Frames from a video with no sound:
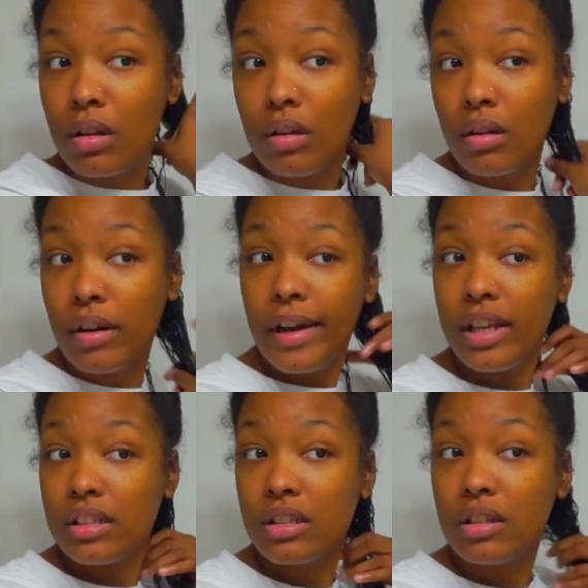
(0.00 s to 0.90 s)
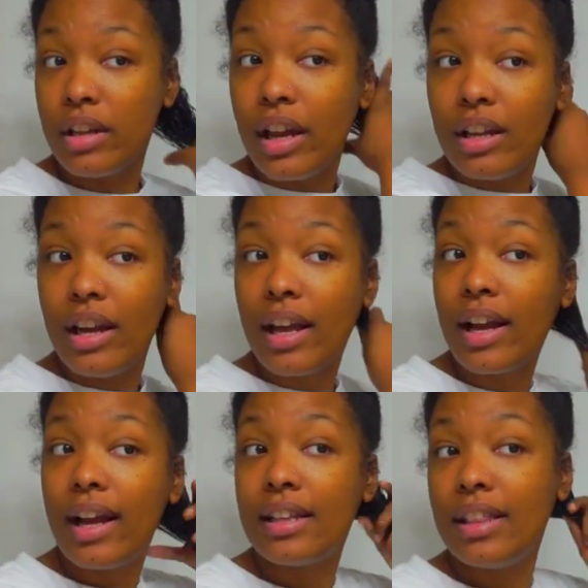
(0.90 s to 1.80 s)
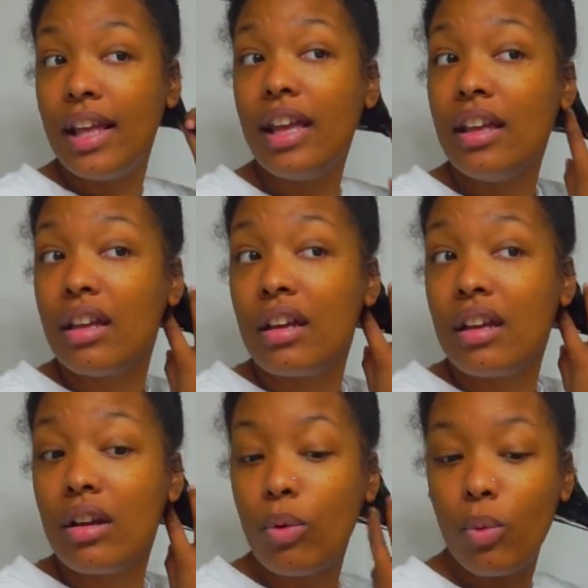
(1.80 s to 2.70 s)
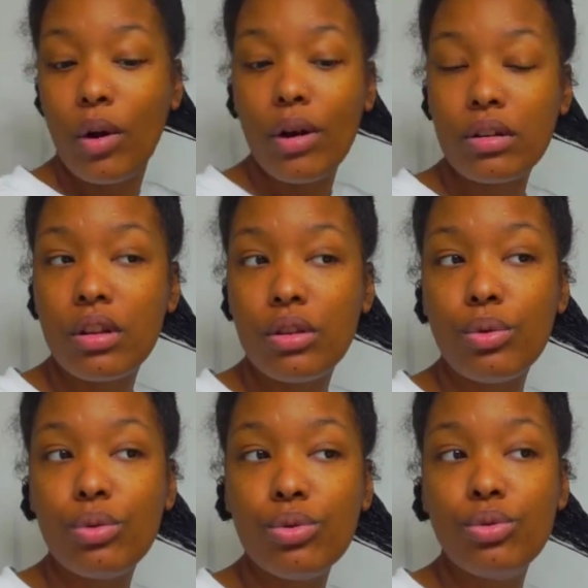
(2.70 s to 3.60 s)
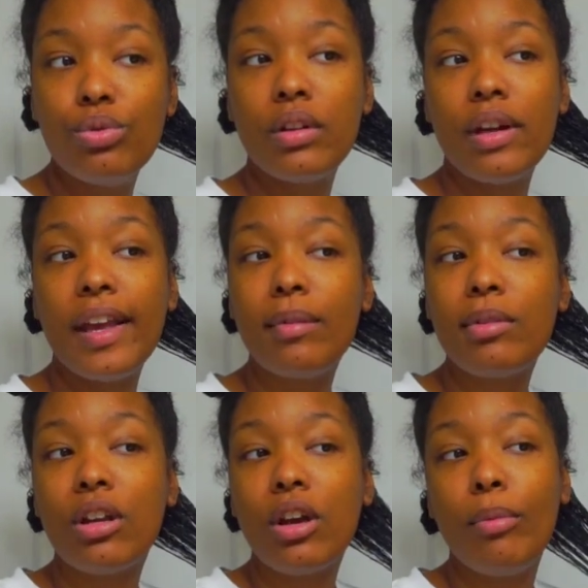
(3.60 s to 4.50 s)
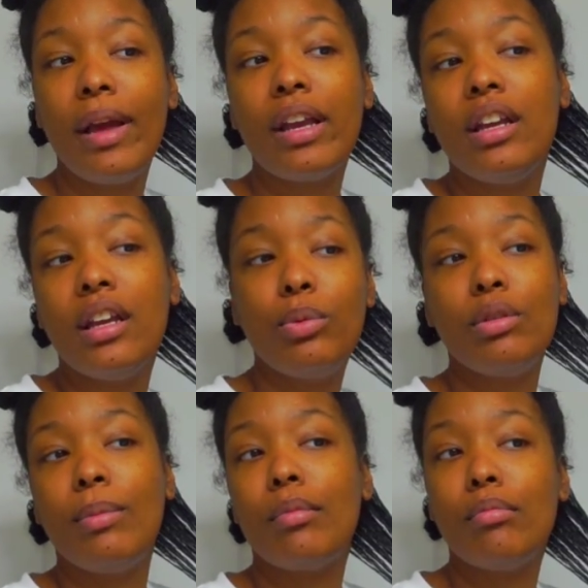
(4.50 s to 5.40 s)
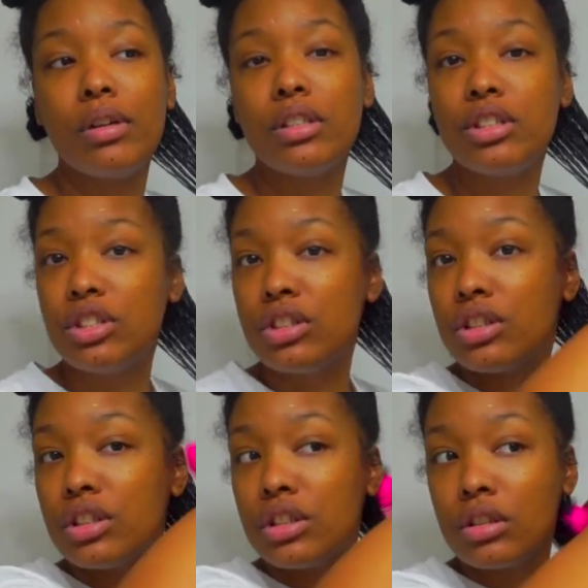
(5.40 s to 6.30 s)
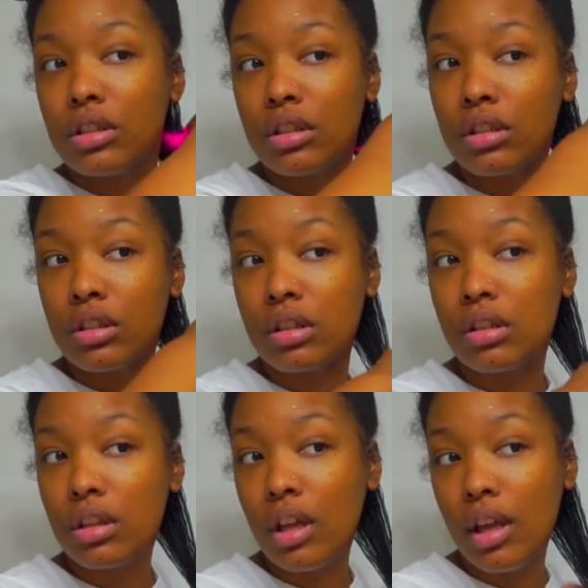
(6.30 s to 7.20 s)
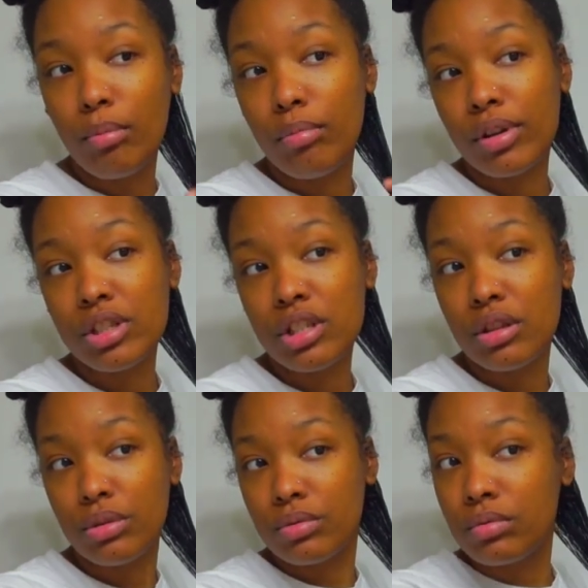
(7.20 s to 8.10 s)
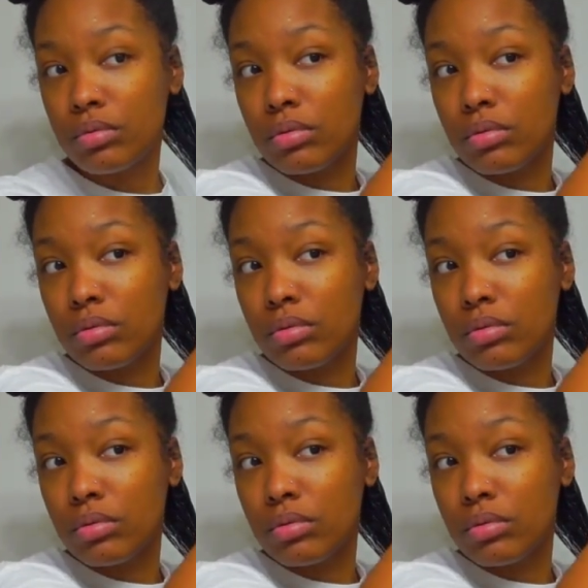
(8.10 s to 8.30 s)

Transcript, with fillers: All right, so now that I got that worked through, I am gonna go back in with my brush and brush it through.